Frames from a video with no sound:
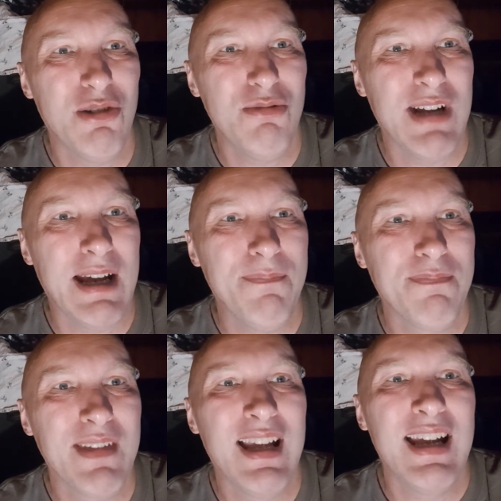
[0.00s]
Only.
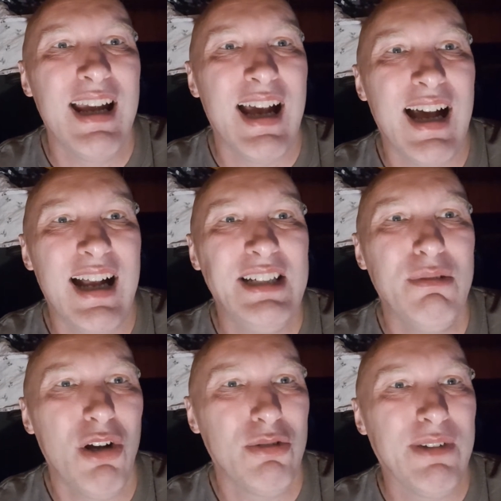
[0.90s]
And
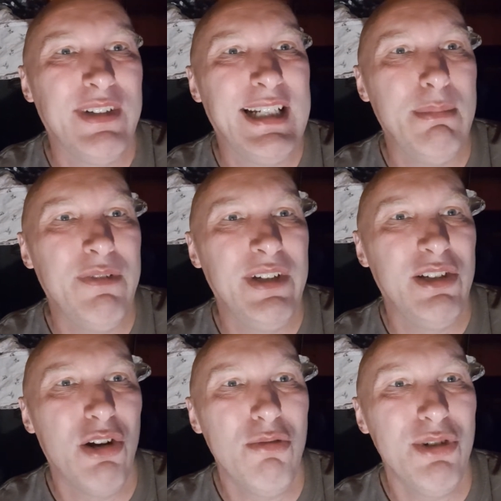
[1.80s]
you also have Timothy
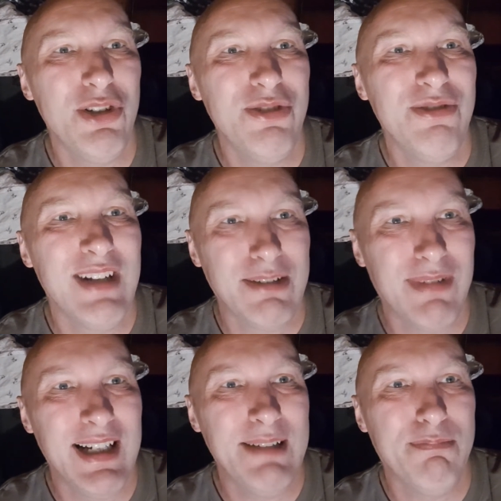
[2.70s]
Dalton, that's
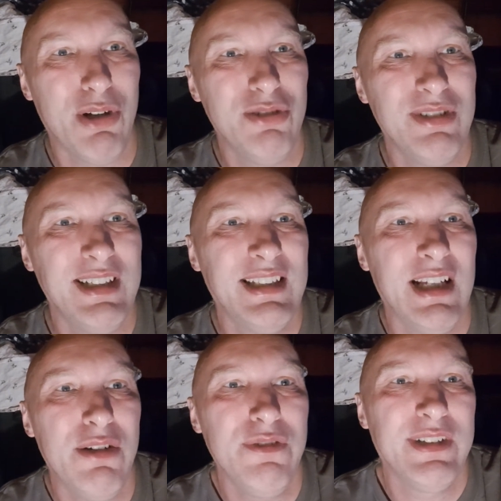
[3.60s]
right, Bond
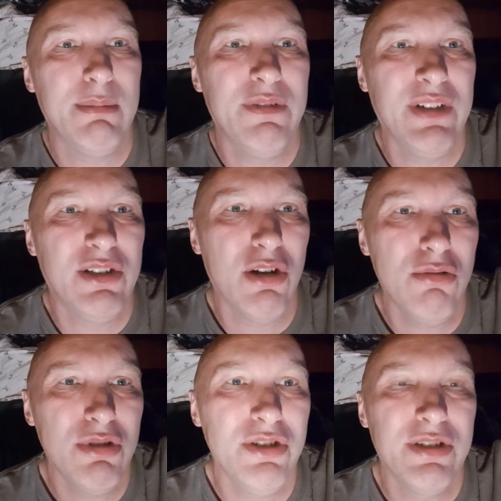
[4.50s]
himself, Timothy
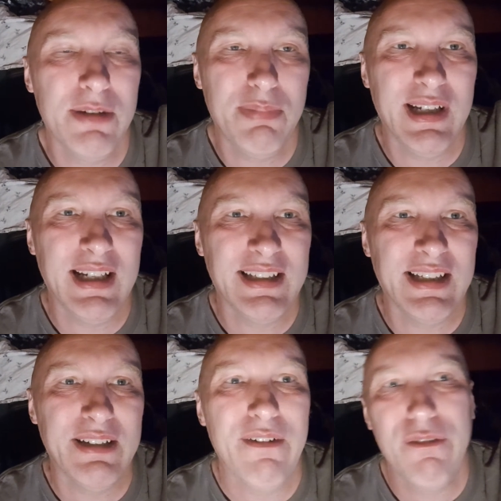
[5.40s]
Dalton, appears
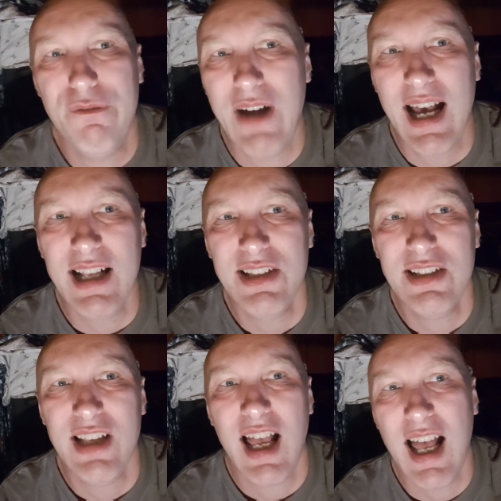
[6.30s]
in
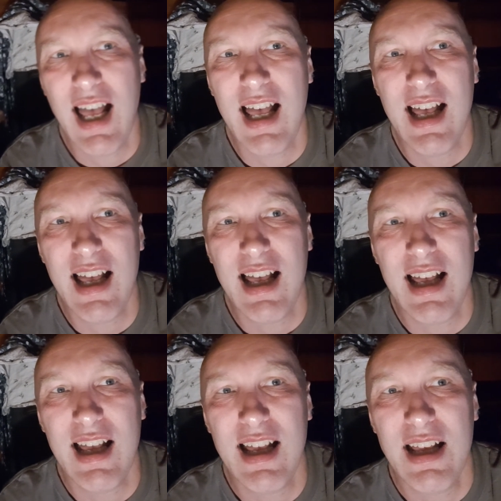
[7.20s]
Fast.
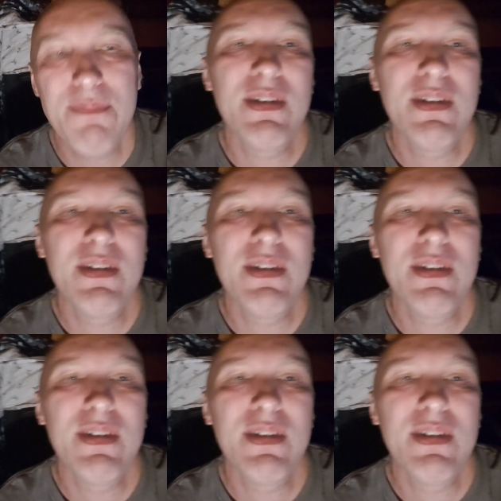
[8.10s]
Ah!